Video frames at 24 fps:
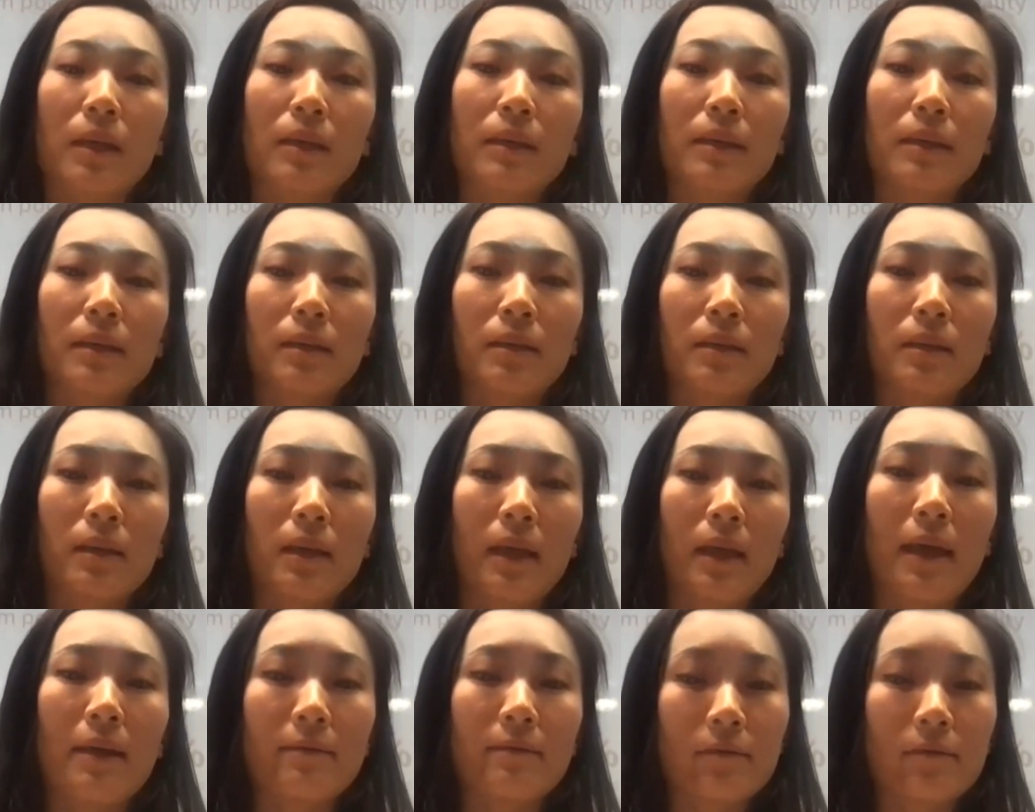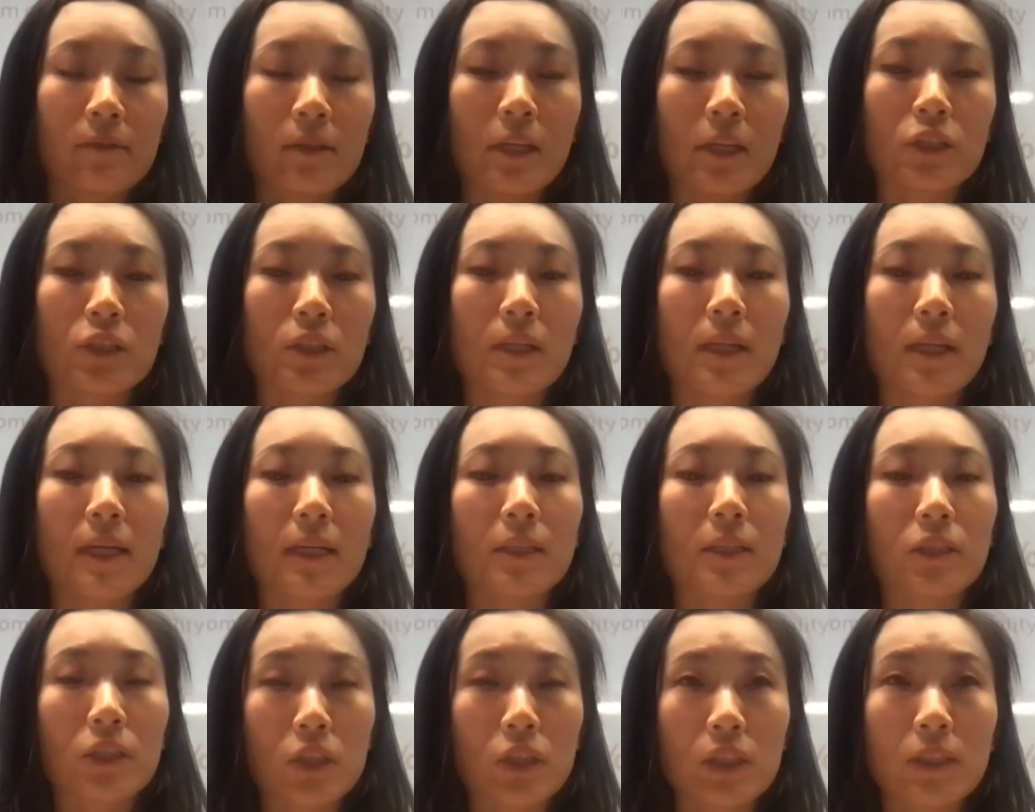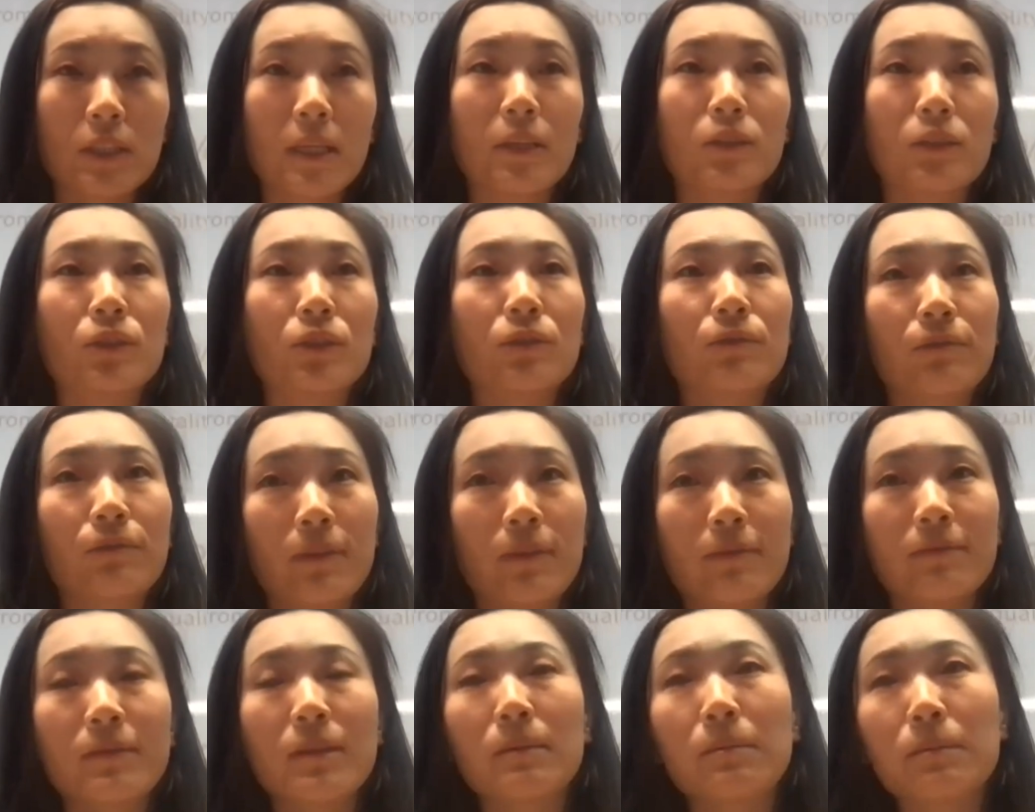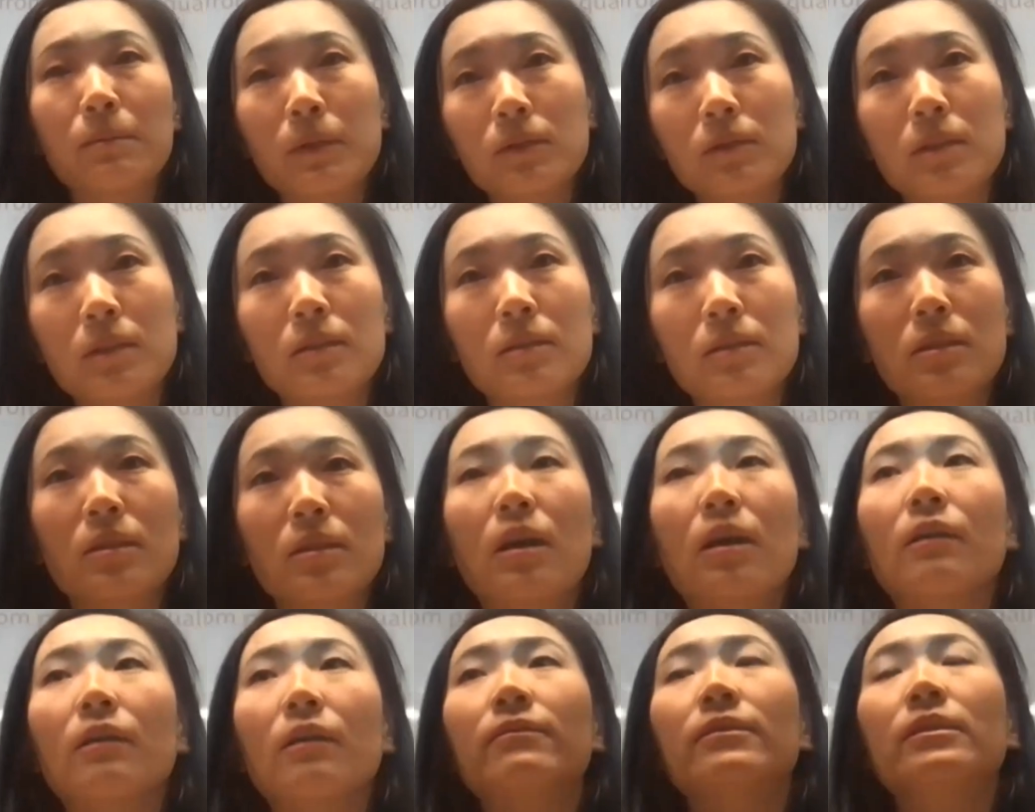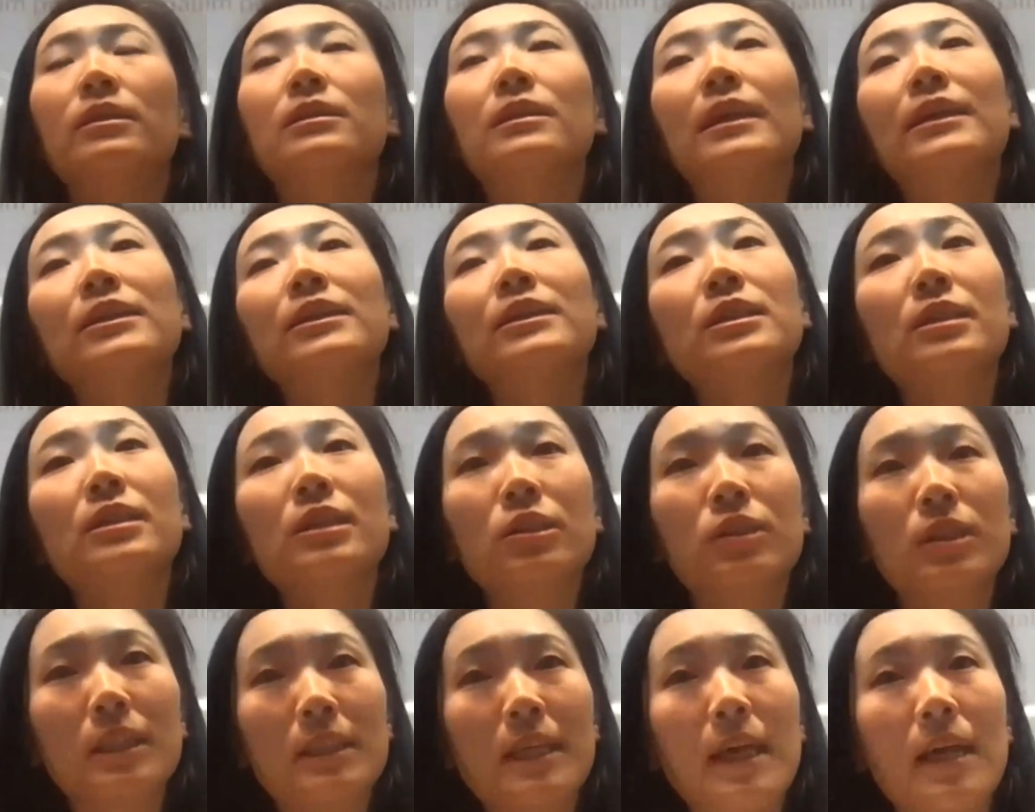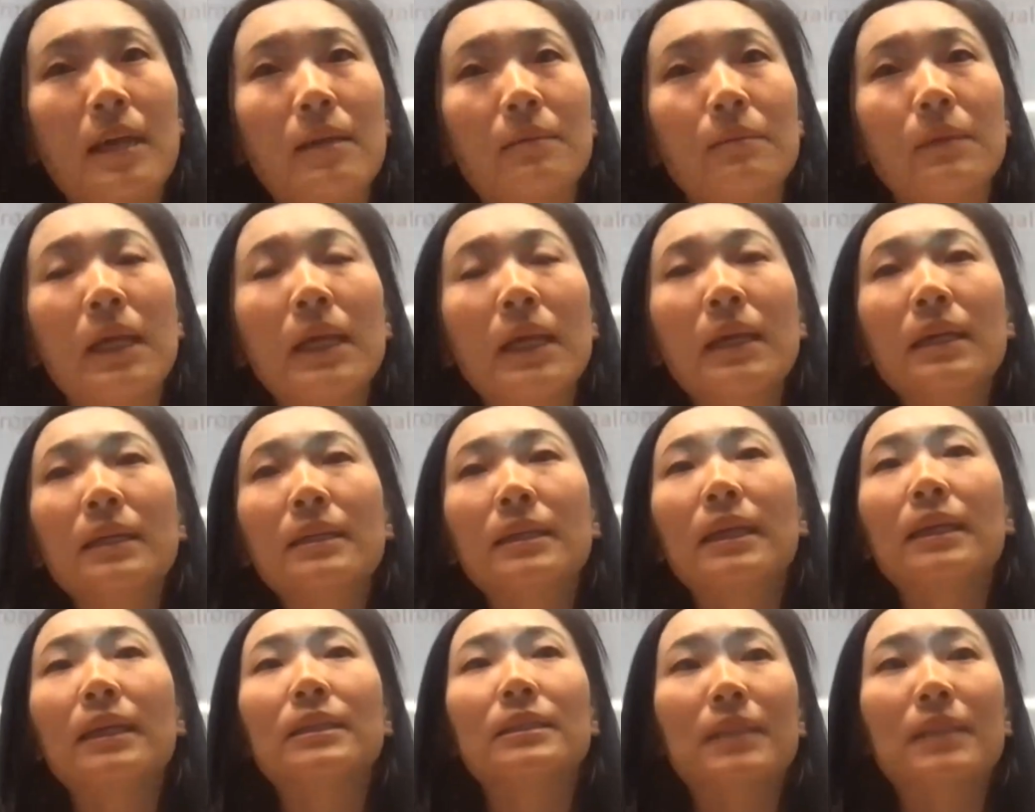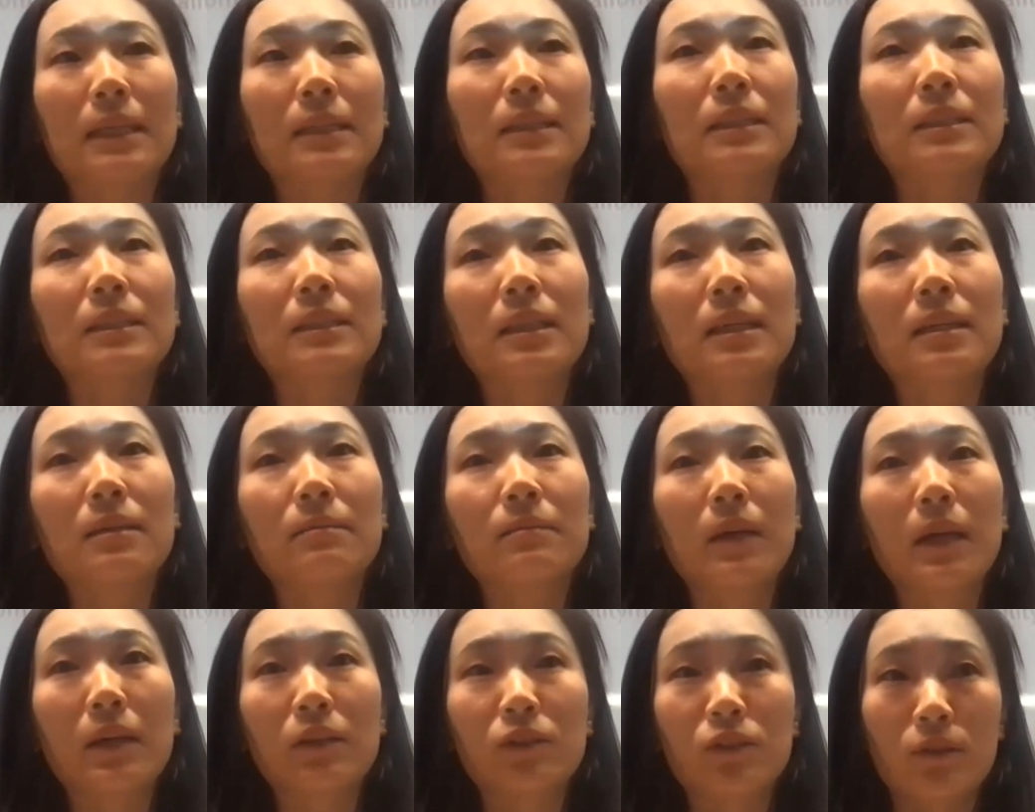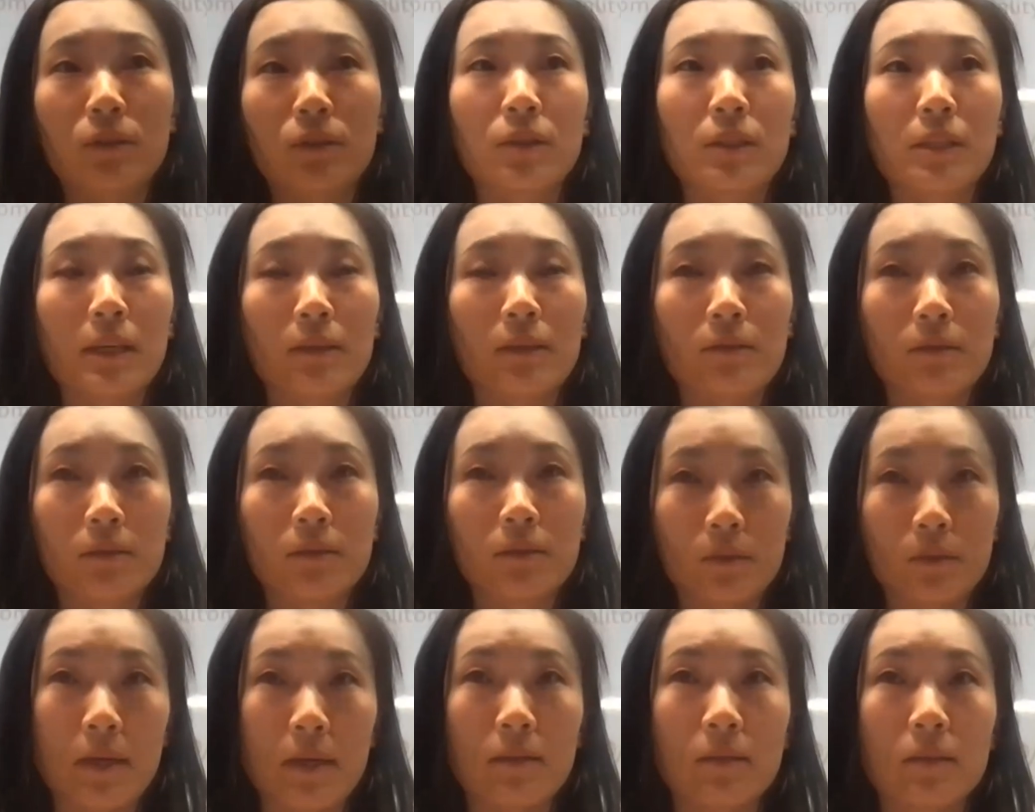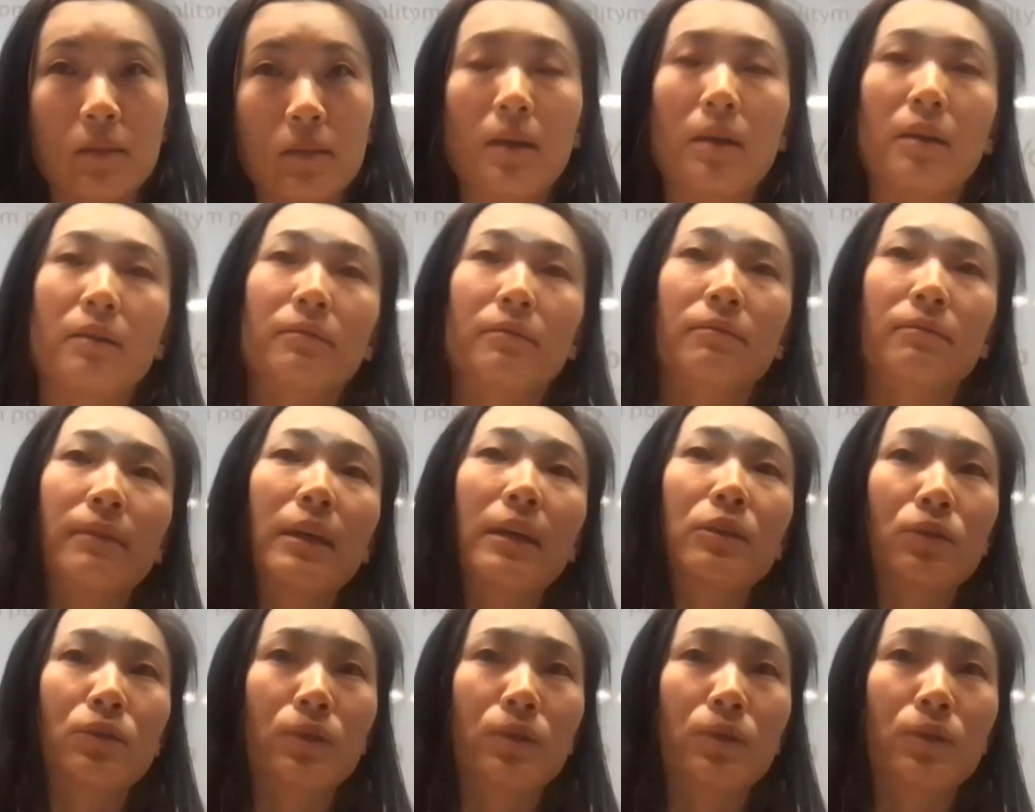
in average, 30 to 50% of the engineering time in a data team is usually spent on fair